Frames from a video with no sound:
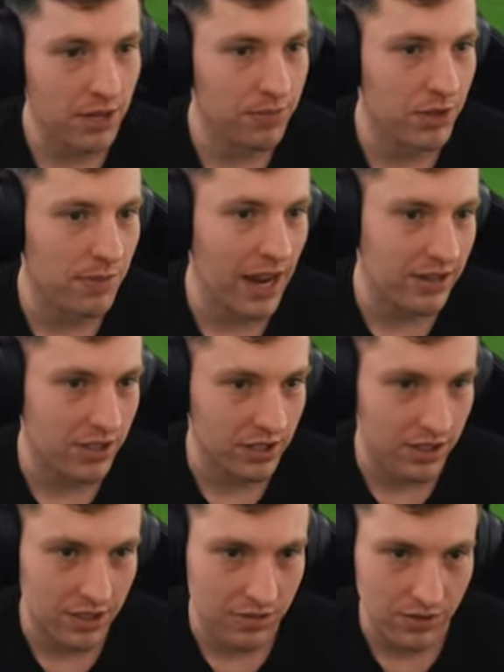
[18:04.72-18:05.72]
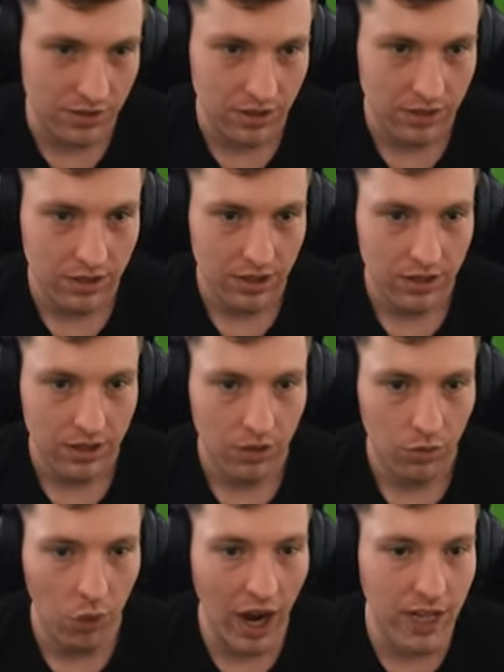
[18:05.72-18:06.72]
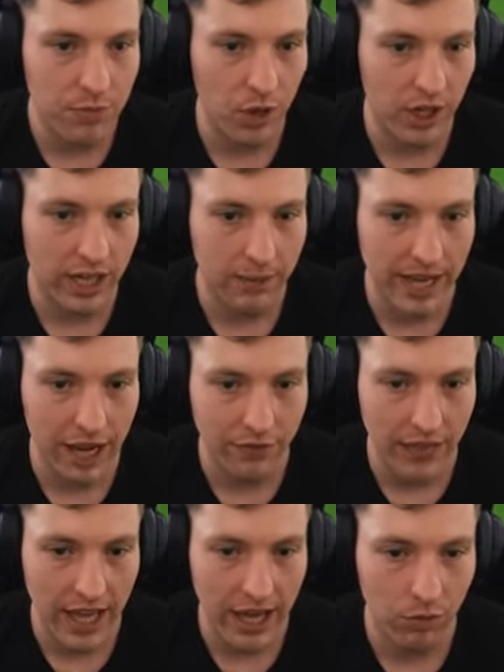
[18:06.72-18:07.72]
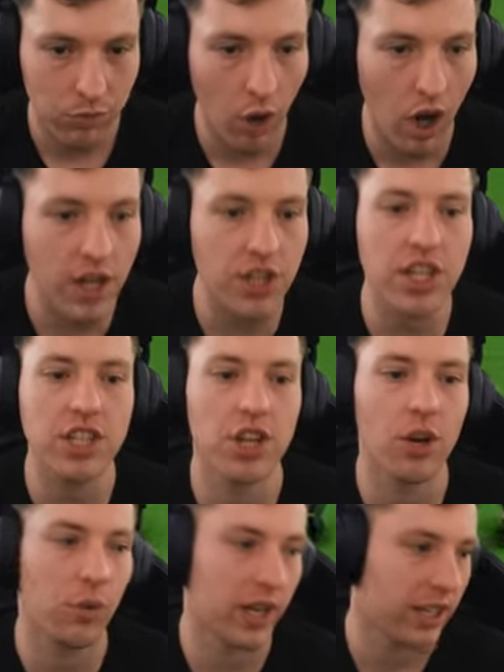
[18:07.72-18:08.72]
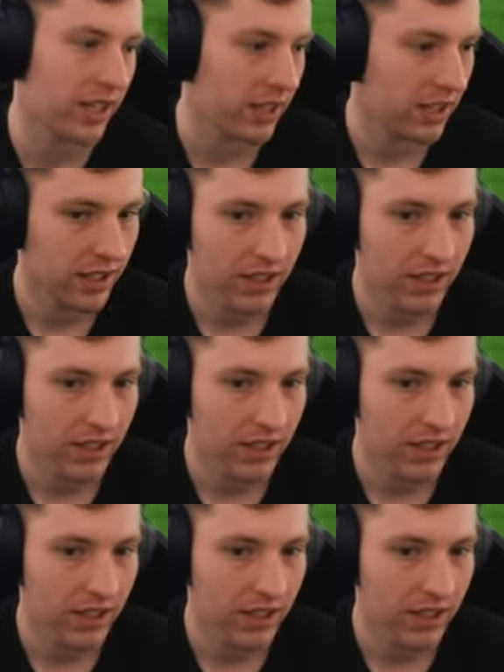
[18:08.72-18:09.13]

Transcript: him some gymnastics lessons. Why is Muric coming out for that? What is he doing?